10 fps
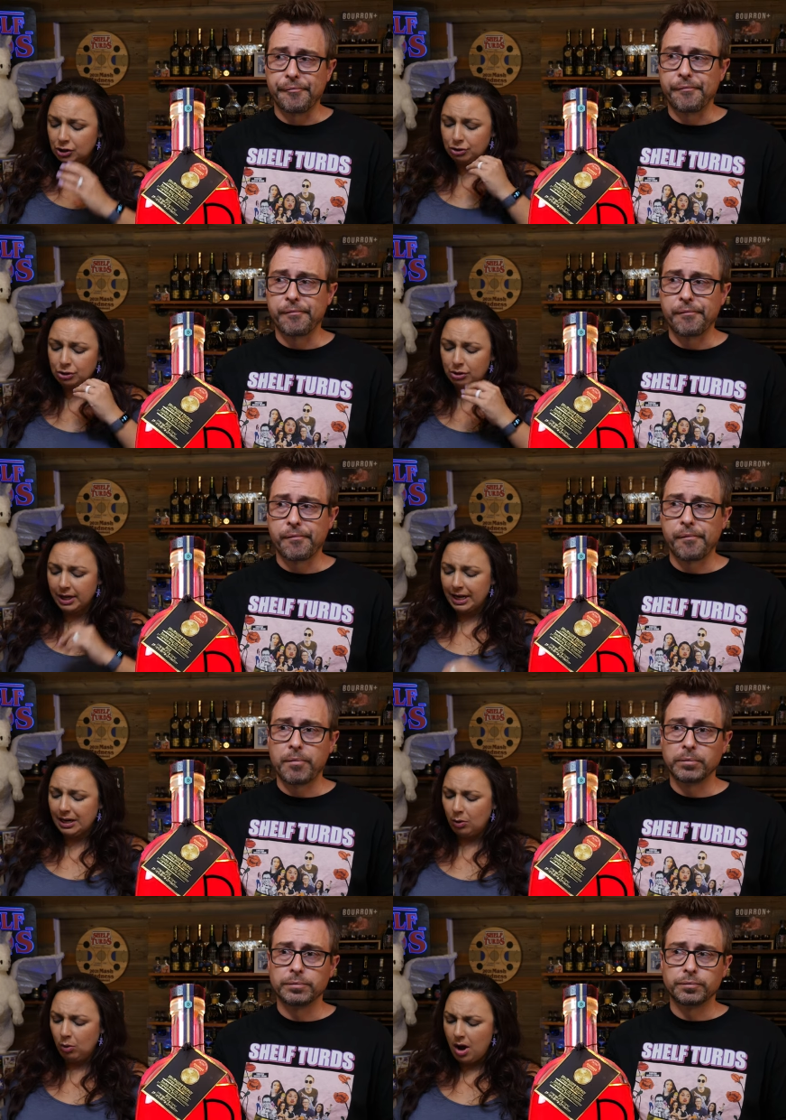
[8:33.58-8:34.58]
Speaker 1: you chew it like I
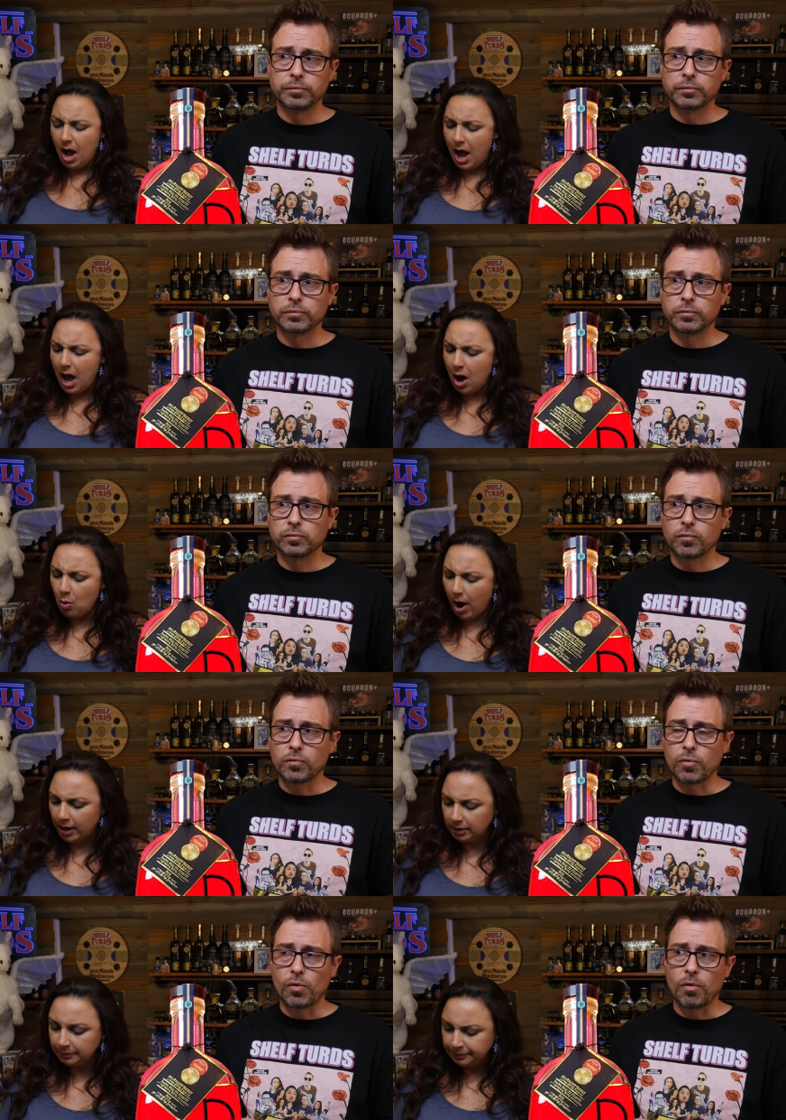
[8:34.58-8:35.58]
did? Woohoo!
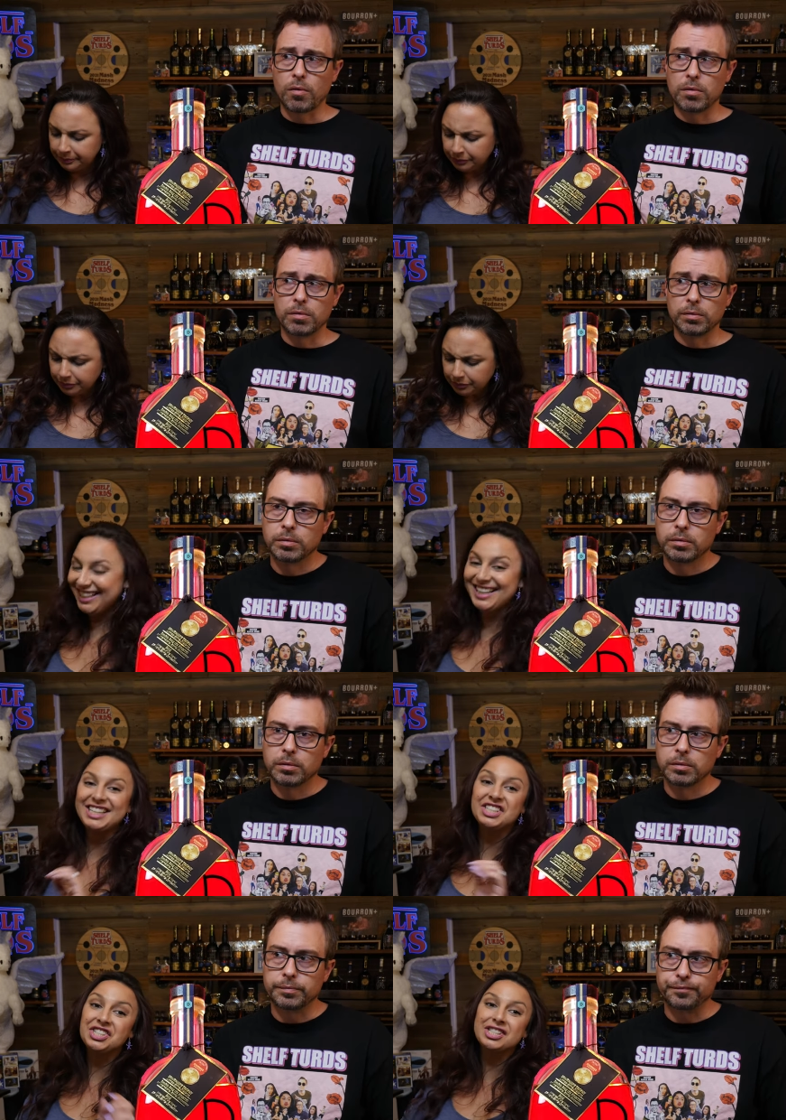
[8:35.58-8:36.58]
Yeah,
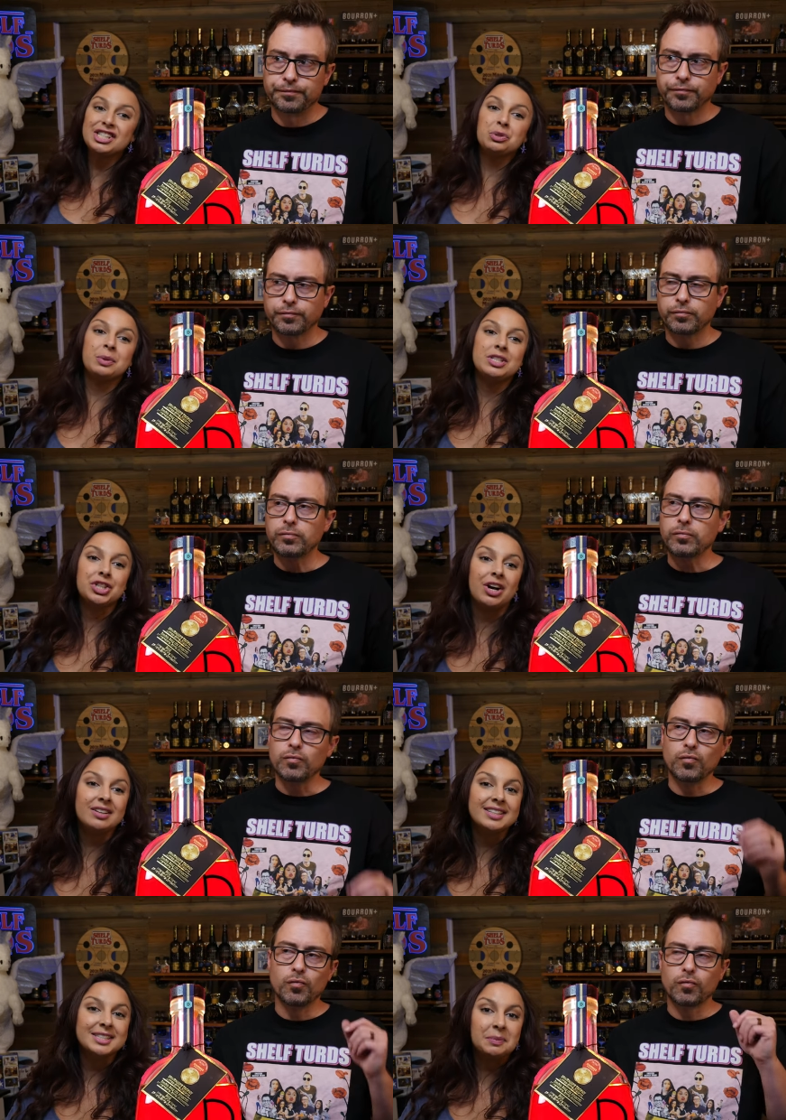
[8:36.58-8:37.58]
it's just a sweet
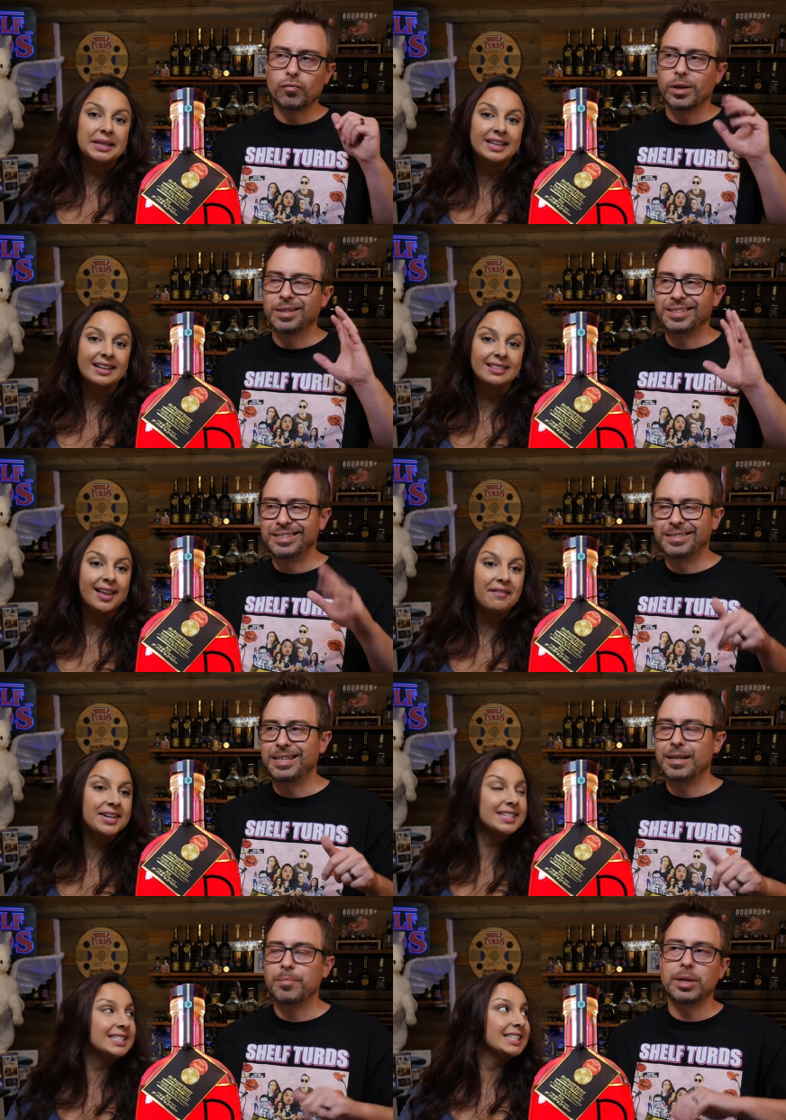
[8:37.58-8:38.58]
chocolate to me.
Speaker 2: I love
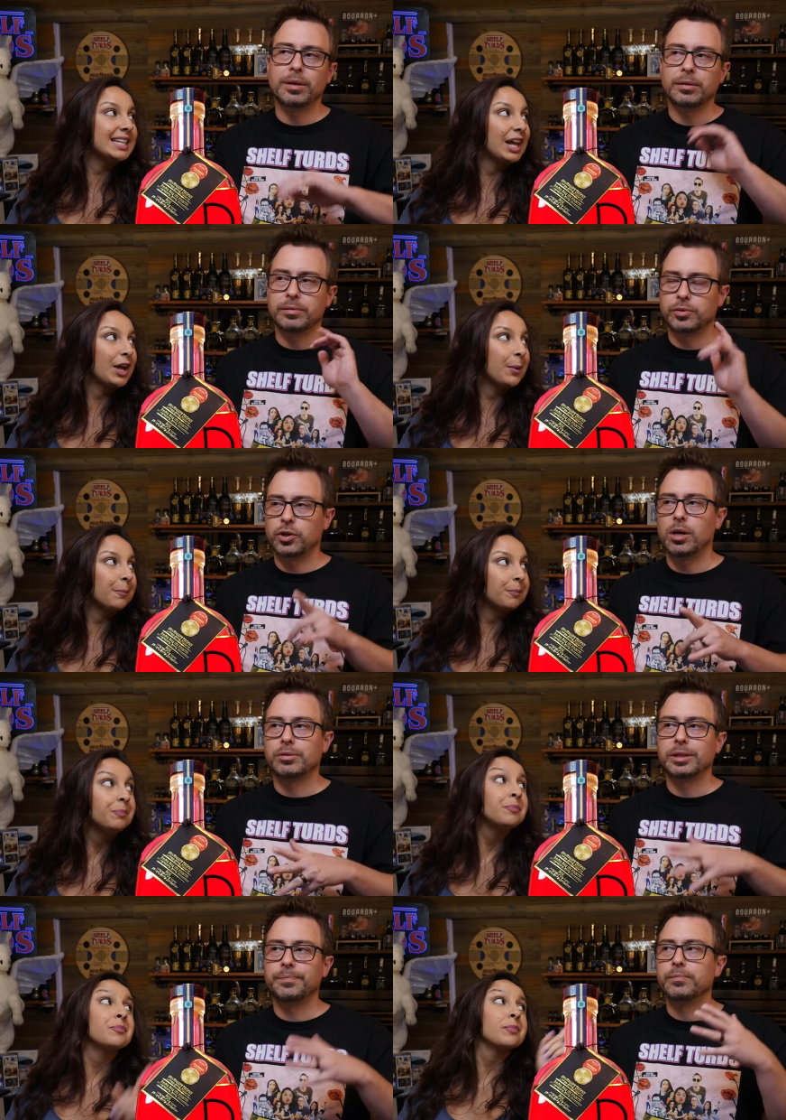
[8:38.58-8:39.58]
Cinnamon, it. Cinnamon,
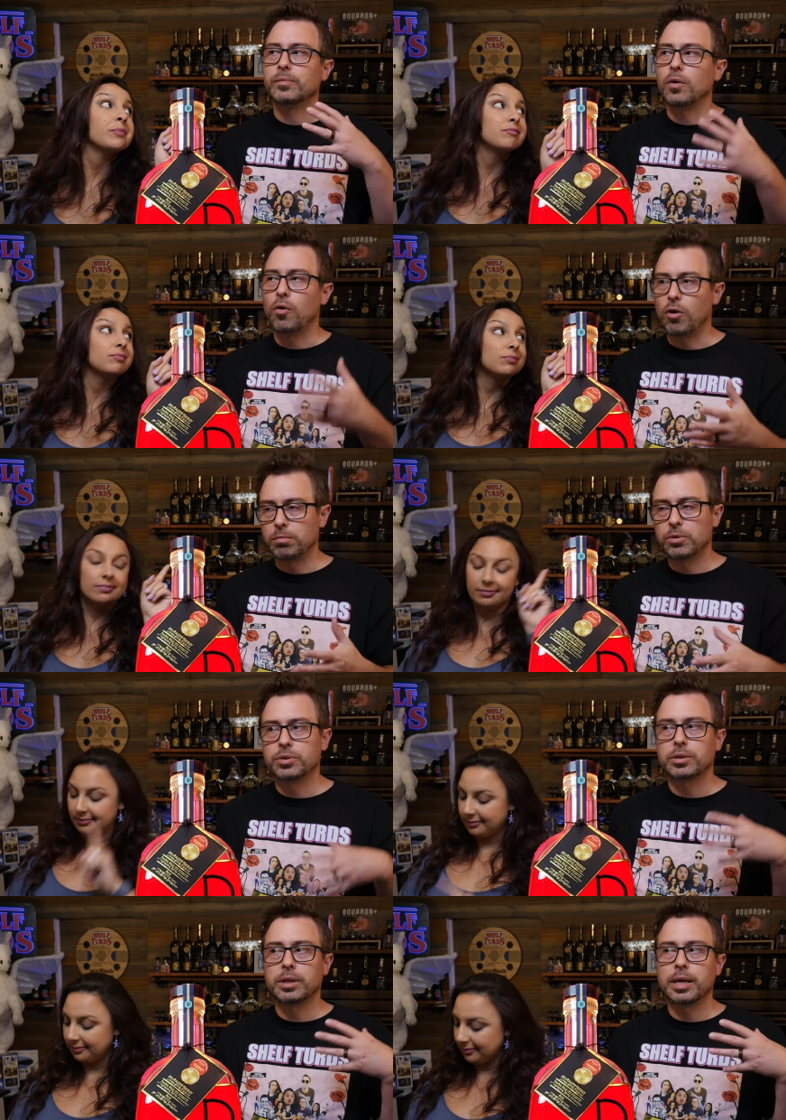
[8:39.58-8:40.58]
chocolate,
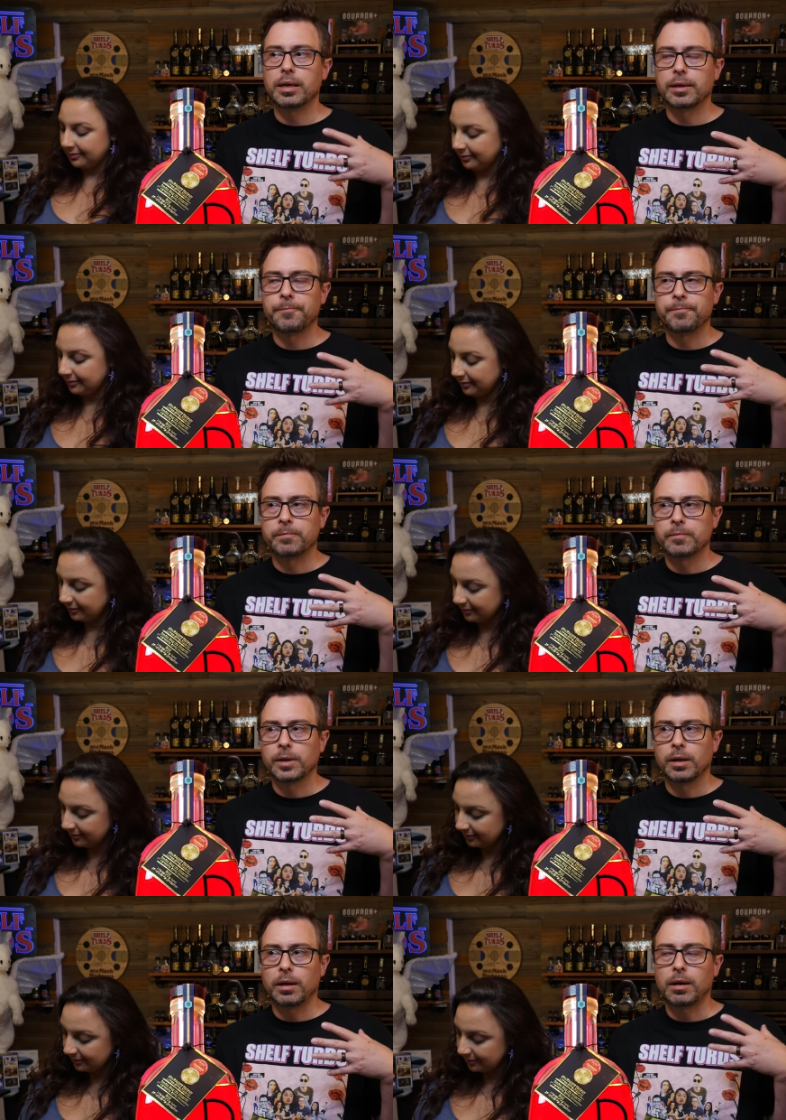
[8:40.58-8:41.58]
almost like
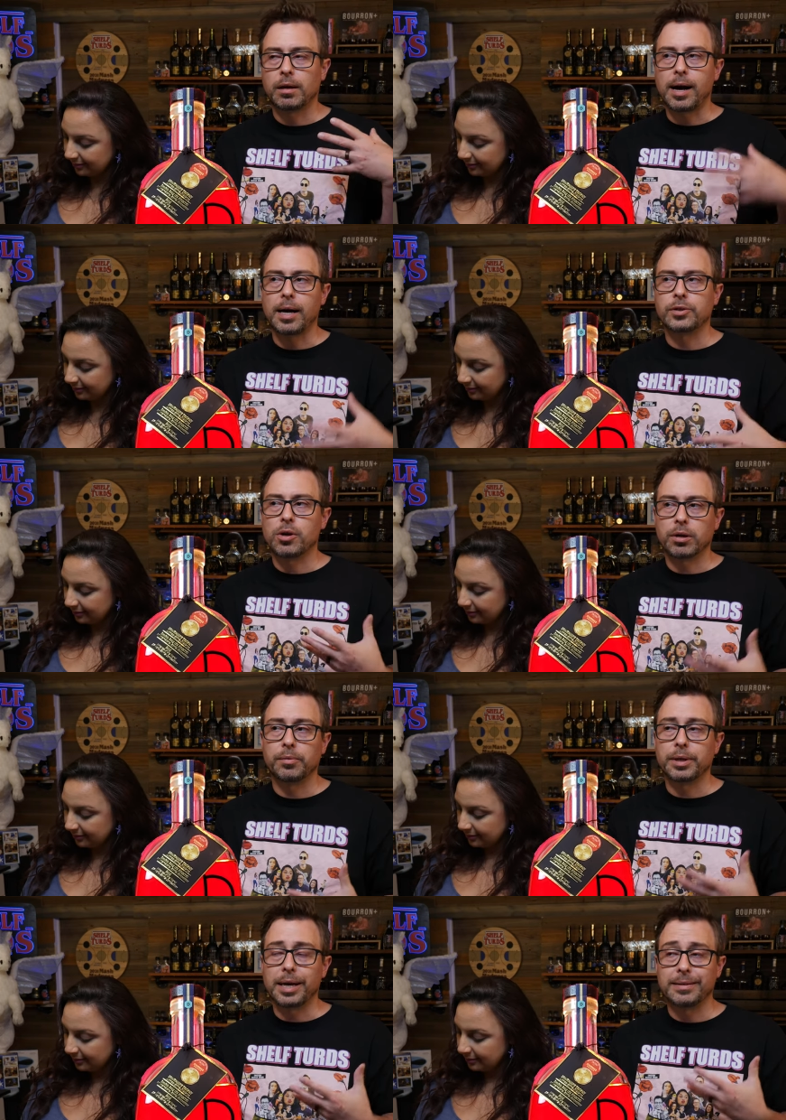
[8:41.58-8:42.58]
uh, hot chocolate
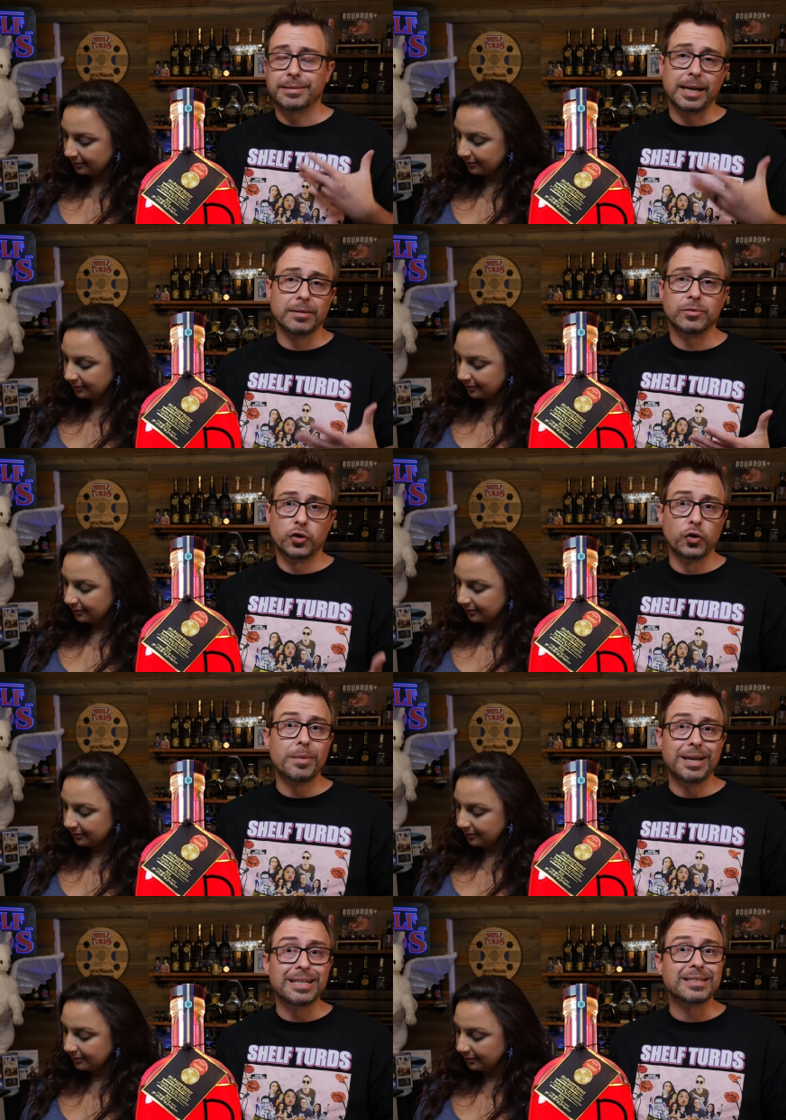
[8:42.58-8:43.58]
with it has got too many